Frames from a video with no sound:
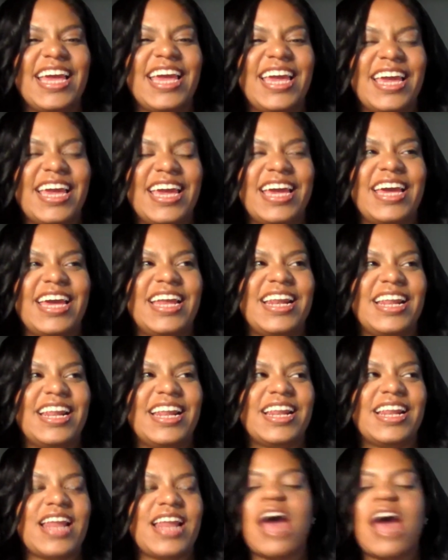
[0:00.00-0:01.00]
And
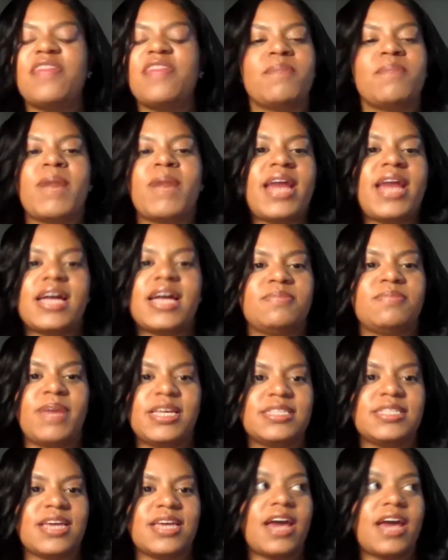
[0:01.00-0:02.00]
I think my dad's
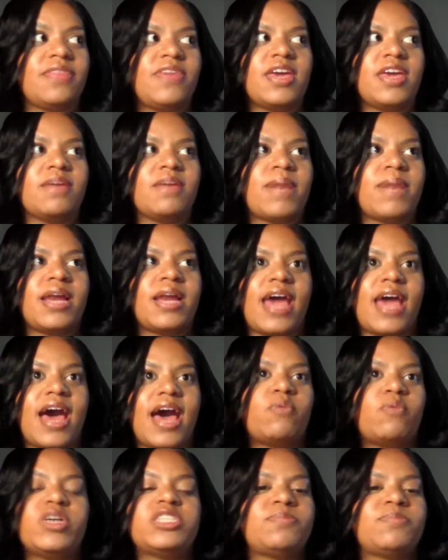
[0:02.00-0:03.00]
amazing. I think my dad, I
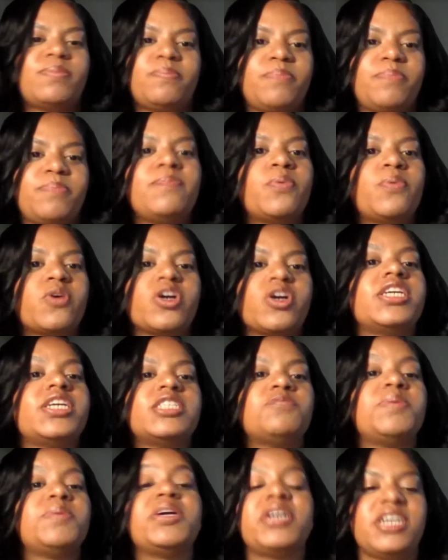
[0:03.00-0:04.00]
wish people could
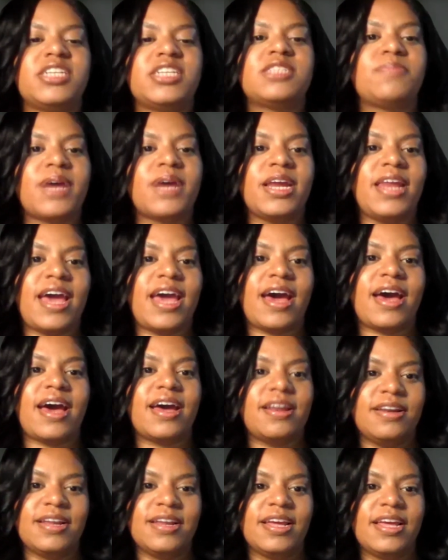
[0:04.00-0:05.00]
experience my
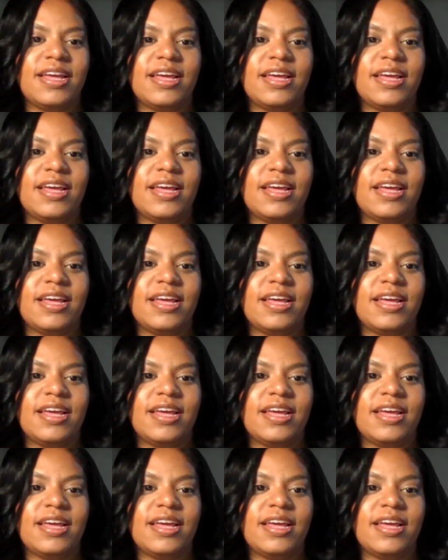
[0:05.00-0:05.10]
dad.